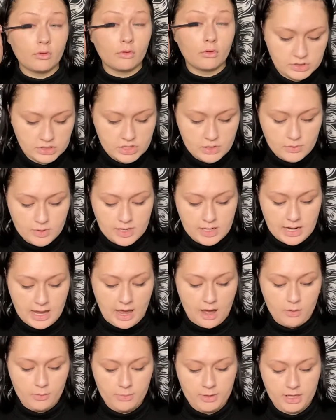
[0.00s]
So
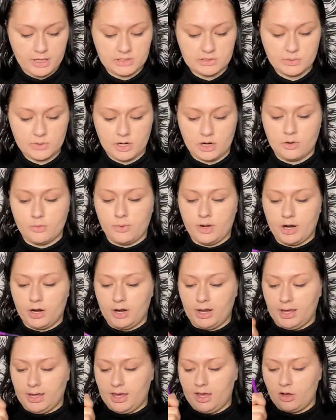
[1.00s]
now, because we are
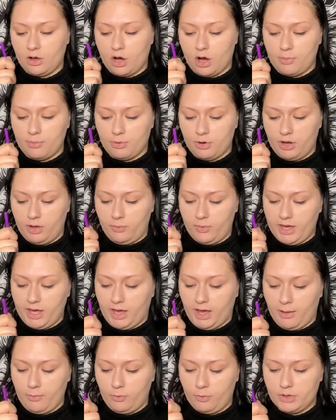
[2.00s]
wearing a coppery
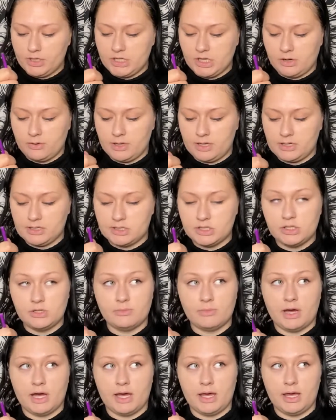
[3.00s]
wig, I'm going to go into
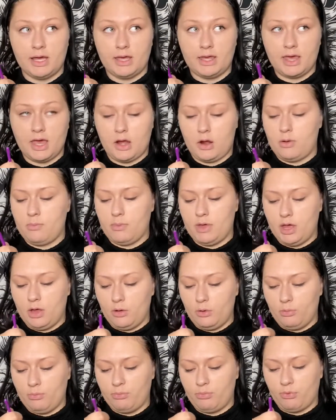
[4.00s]
my
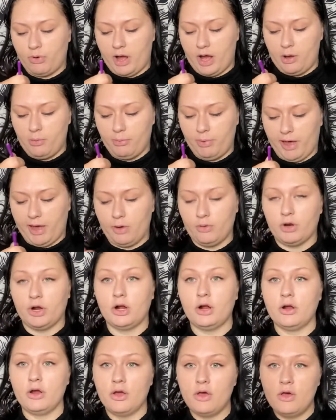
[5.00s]
caramel brow
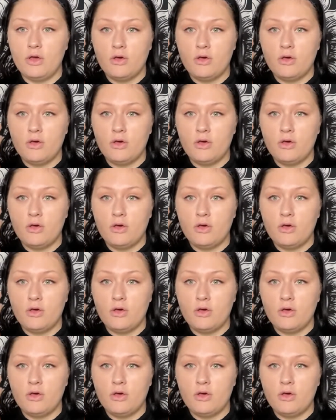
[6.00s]
powder